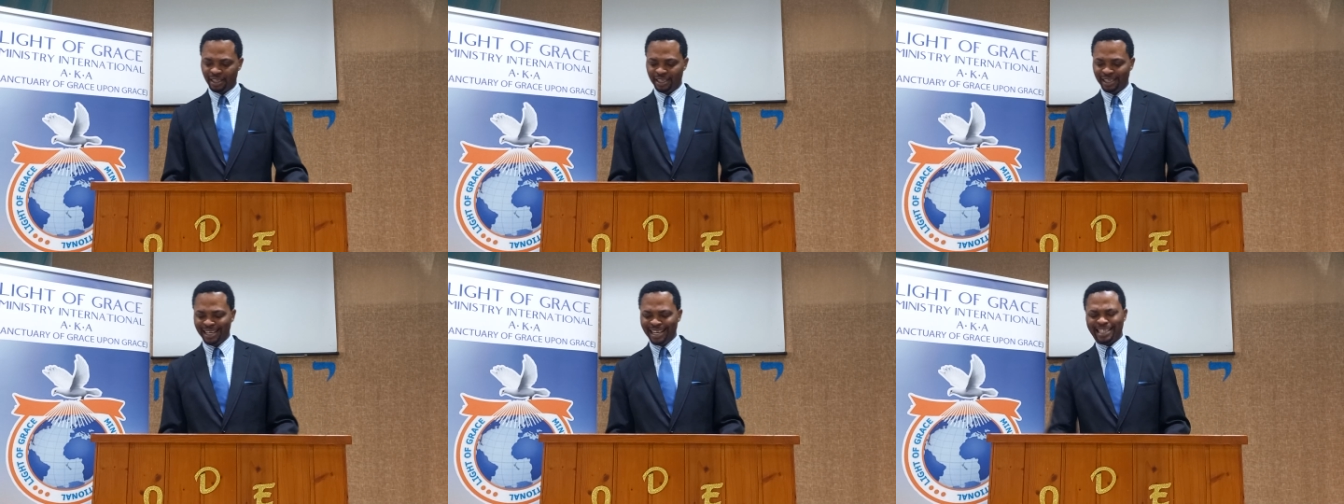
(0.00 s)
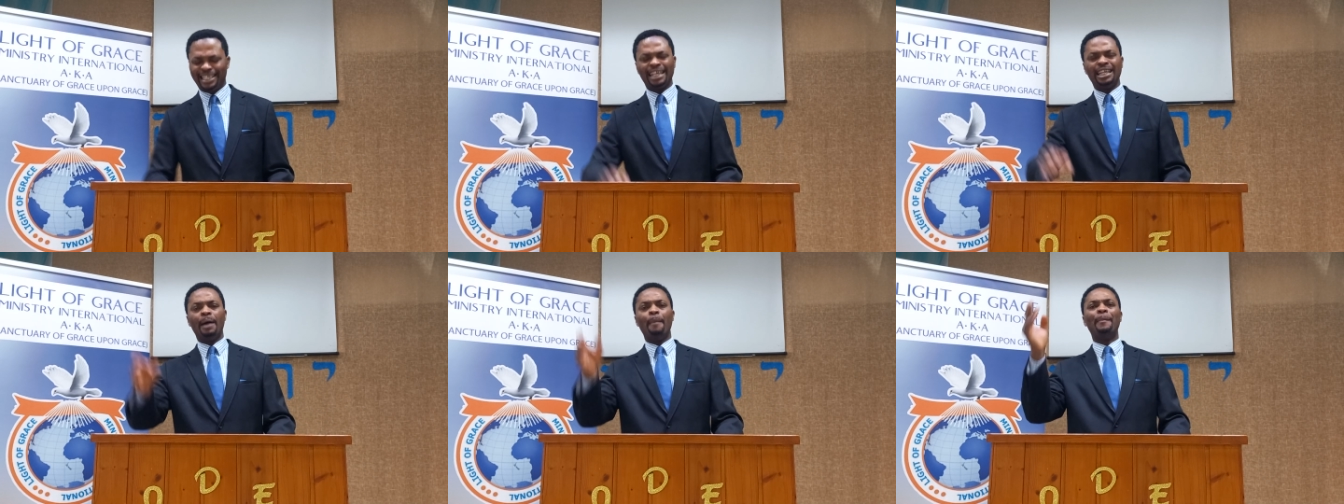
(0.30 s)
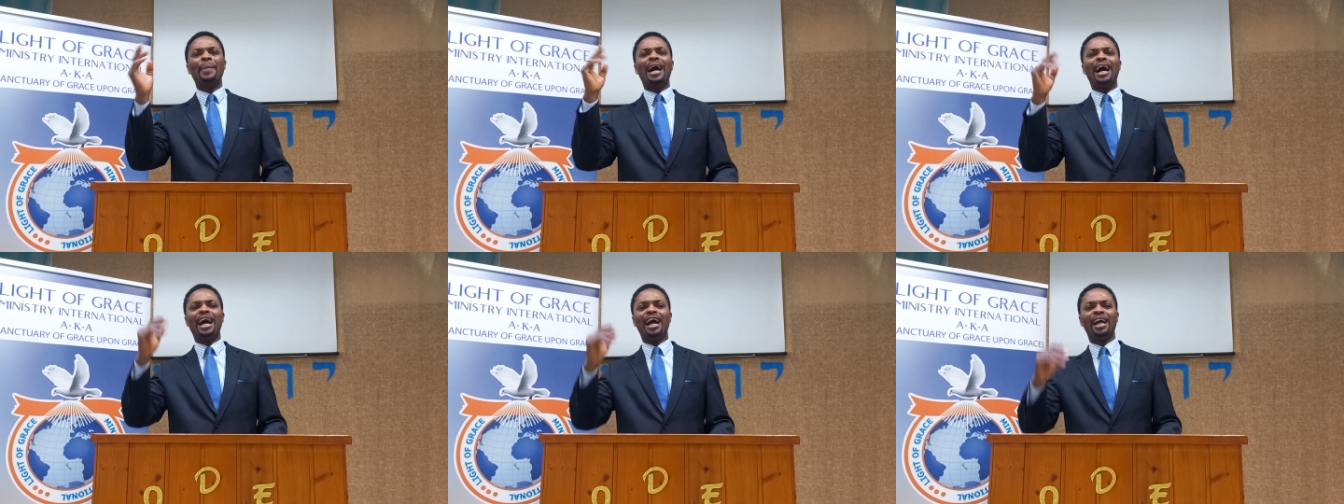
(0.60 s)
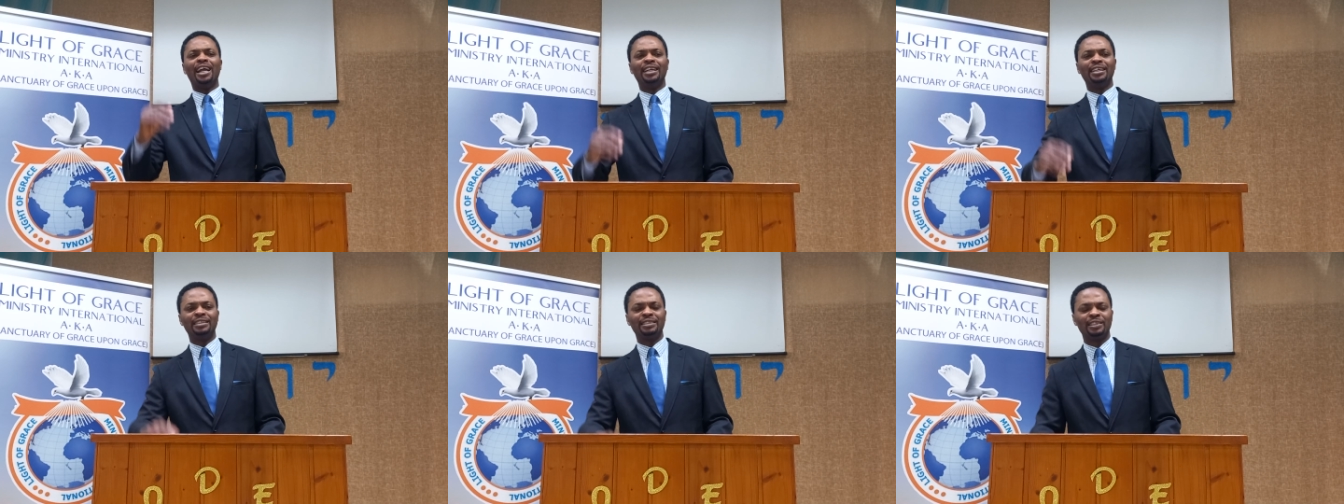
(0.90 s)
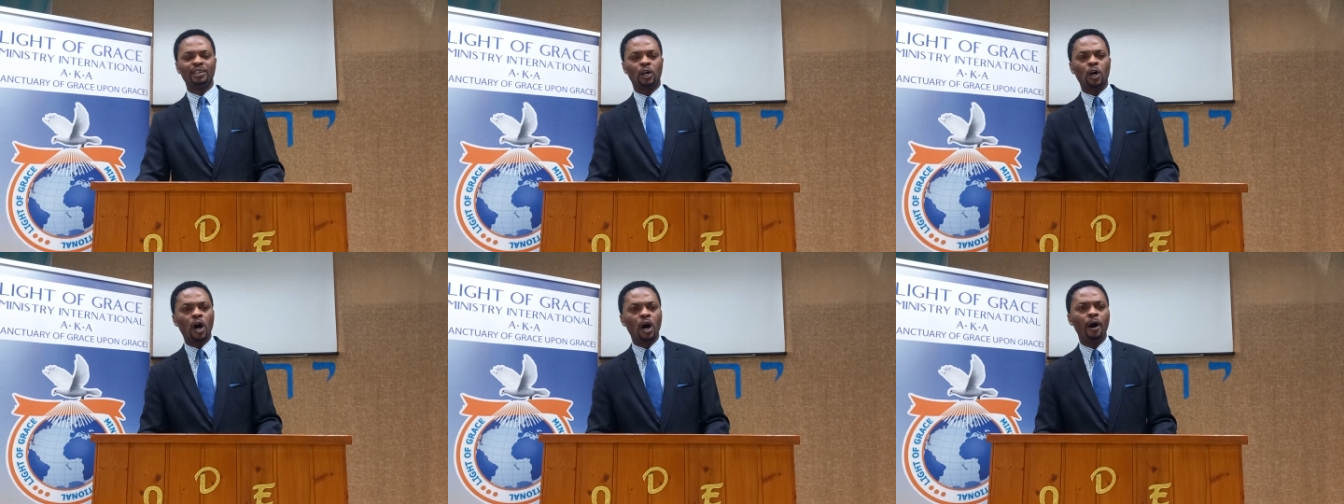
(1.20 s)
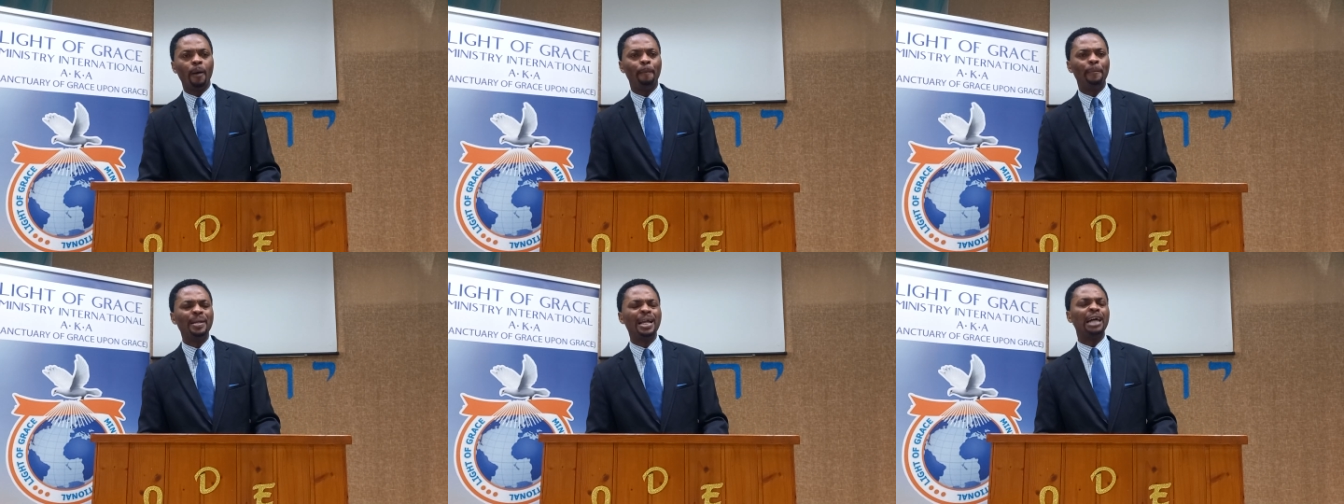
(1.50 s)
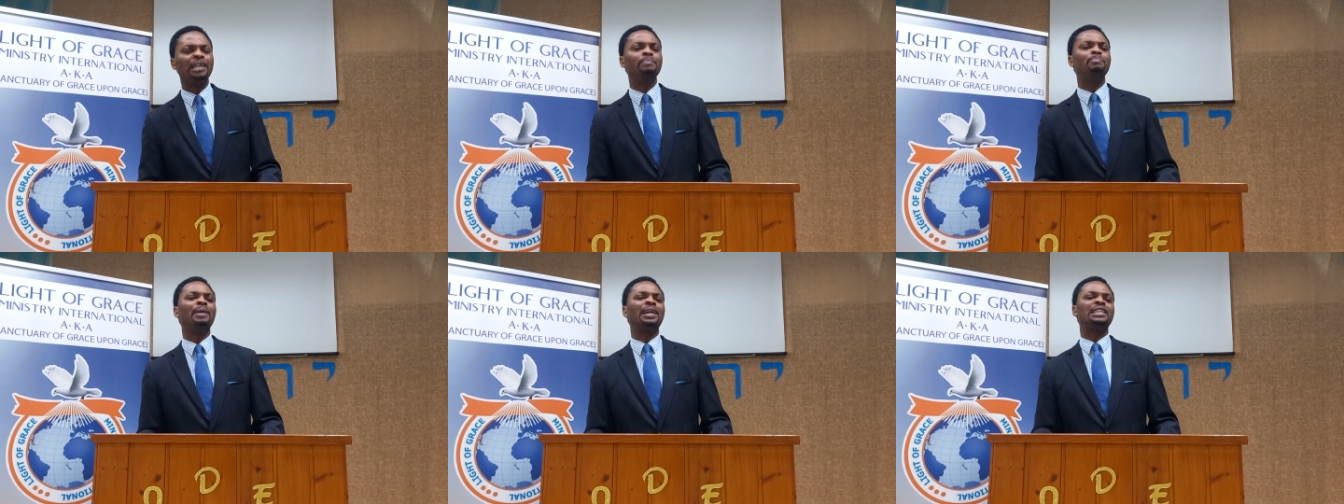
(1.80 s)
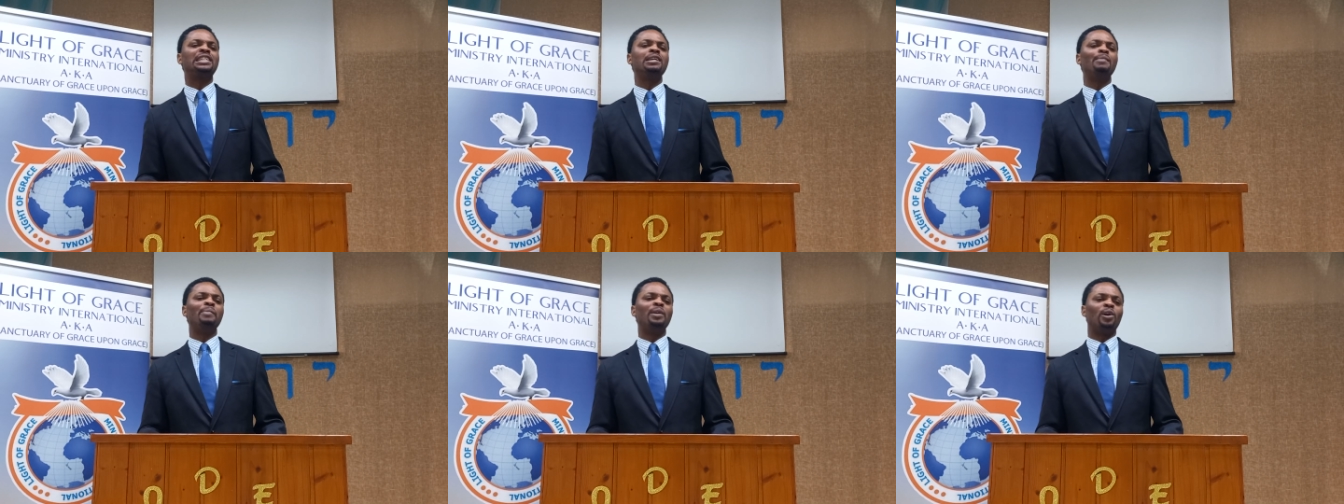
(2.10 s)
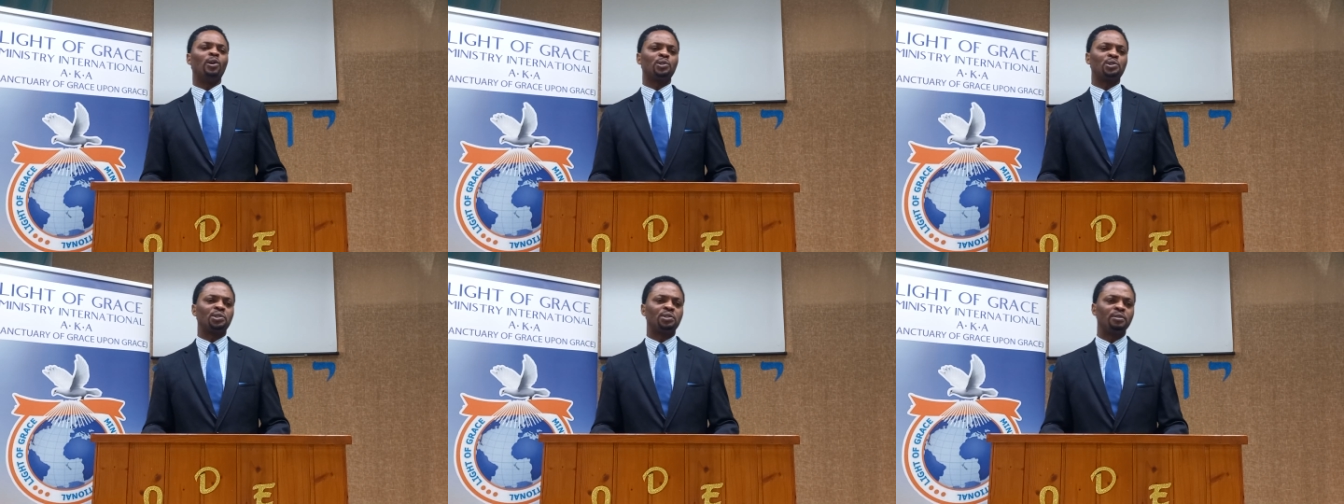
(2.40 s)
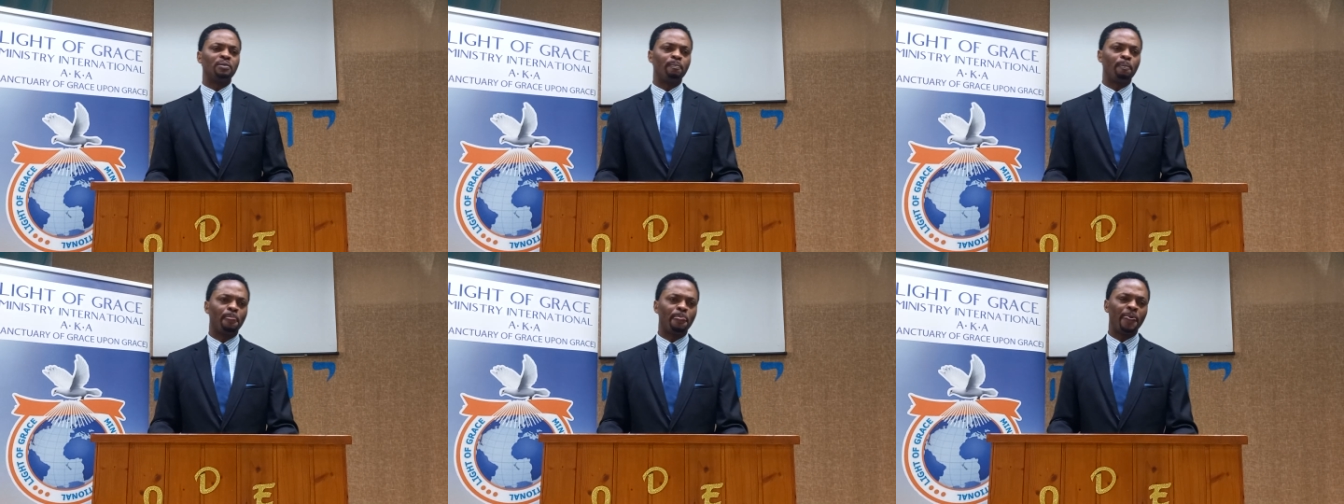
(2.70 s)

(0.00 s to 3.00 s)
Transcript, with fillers: Is it a man called Blind Bartimaeus?